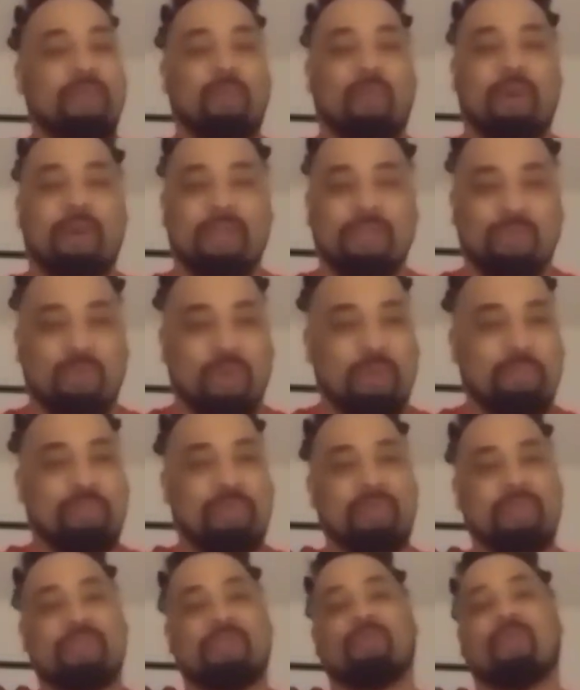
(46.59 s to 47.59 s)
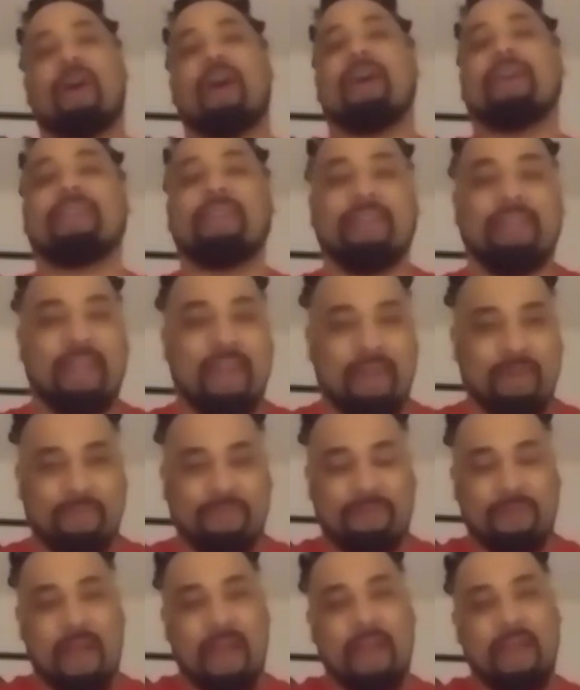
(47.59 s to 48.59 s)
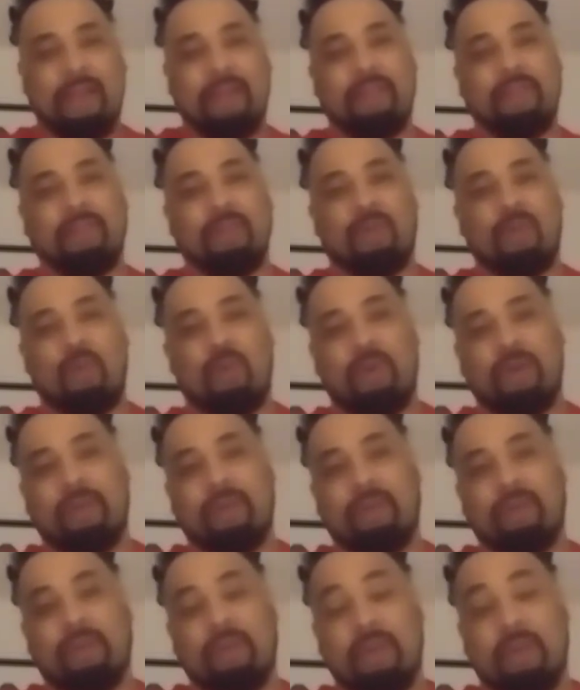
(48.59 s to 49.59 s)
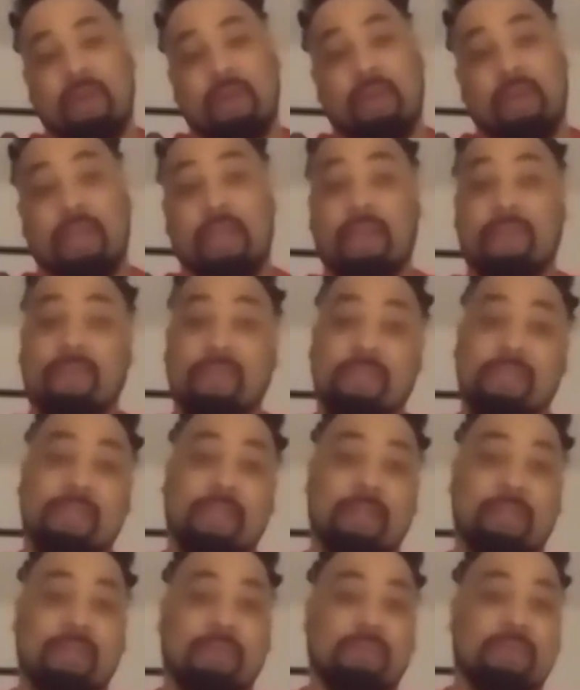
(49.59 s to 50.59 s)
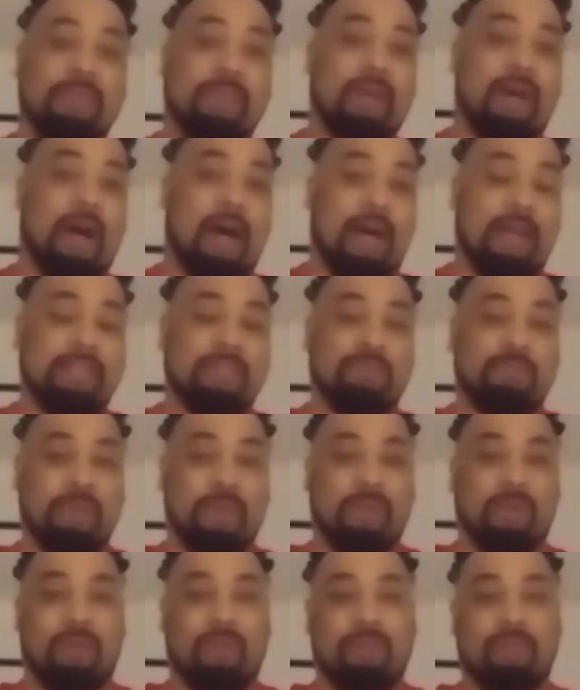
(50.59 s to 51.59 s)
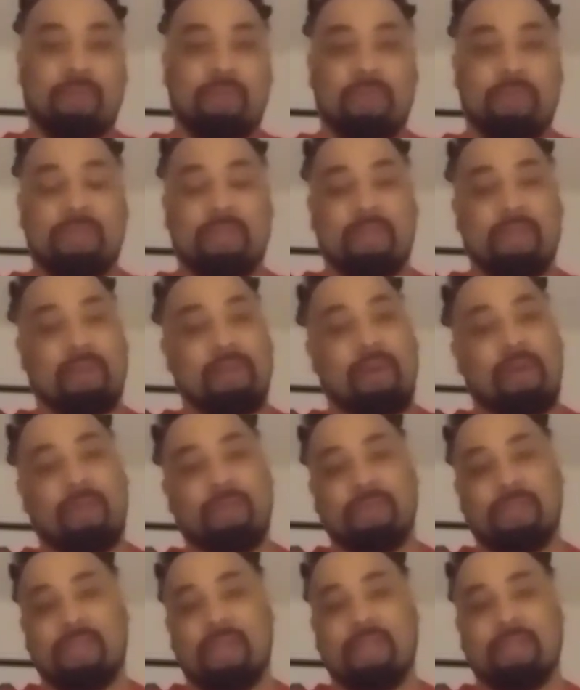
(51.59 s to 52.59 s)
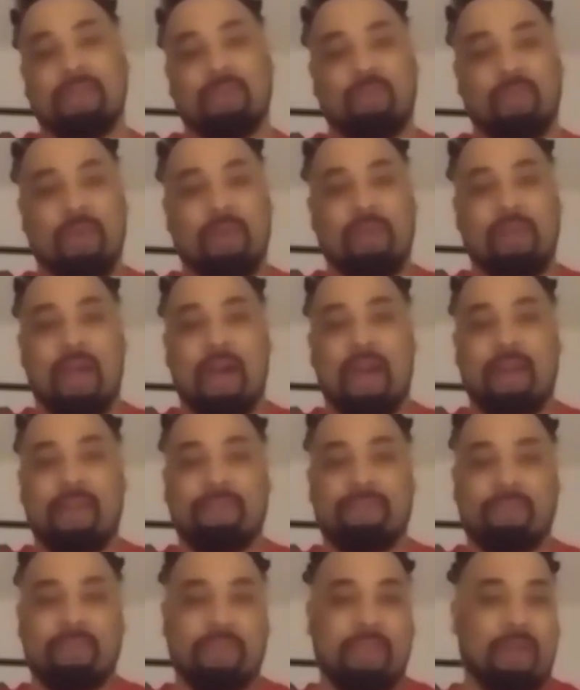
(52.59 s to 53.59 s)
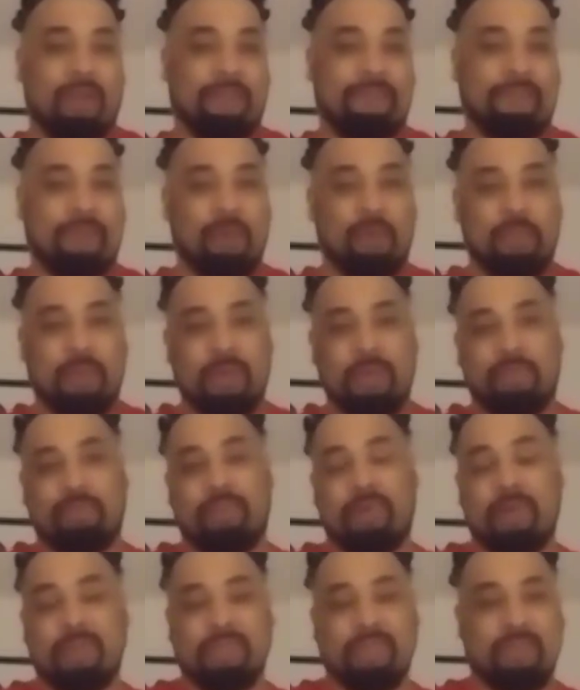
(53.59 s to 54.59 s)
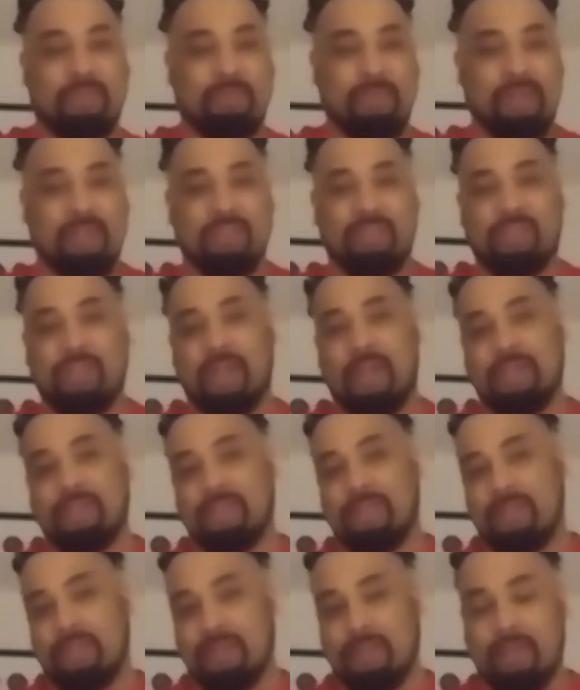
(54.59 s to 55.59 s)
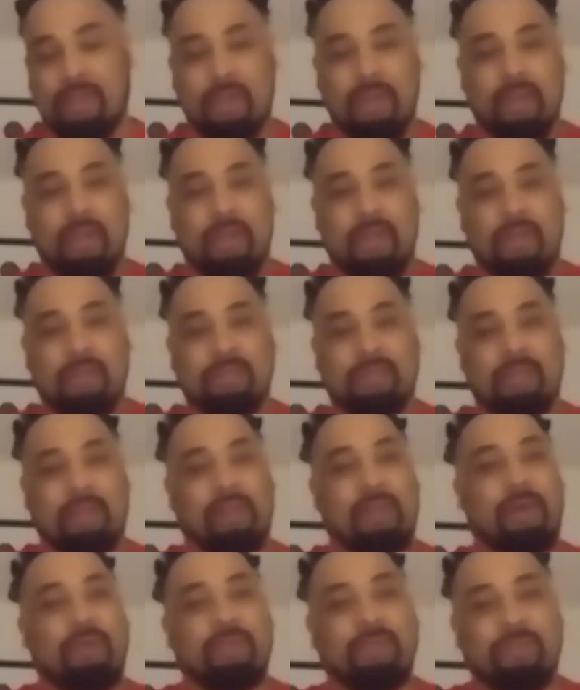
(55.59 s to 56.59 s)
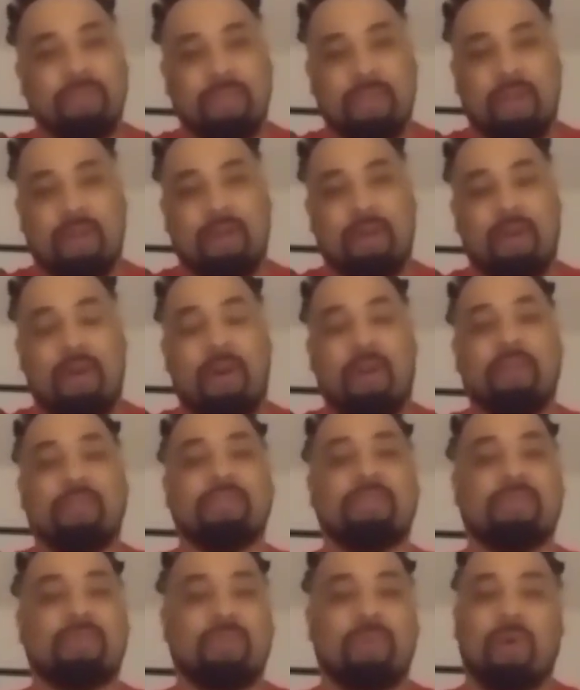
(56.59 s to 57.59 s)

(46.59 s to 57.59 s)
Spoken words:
he was when he pushed Rocky and had him flying in the corner. He even sent him to the hospital, Stallone says, in real life when they were filming. He punched him in the chest and Stallone's heart